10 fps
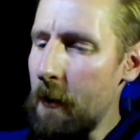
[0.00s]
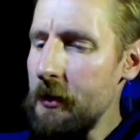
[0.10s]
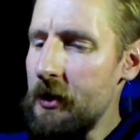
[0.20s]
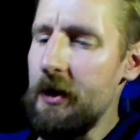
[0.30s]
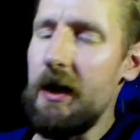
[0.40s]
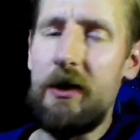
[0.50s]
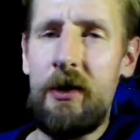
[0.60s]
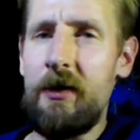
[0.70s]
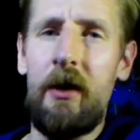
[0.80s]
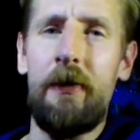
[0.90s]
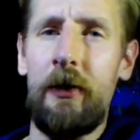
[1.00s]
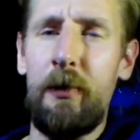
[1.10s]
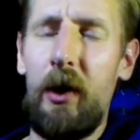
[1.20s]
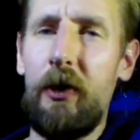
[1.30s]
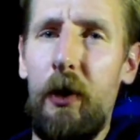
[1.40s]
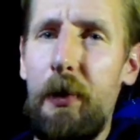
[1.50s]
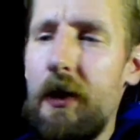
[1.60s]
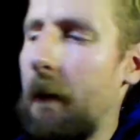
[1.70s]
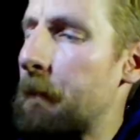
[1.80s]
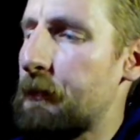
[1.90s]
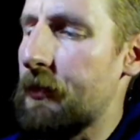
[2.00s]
I want you to get yourself a small notebook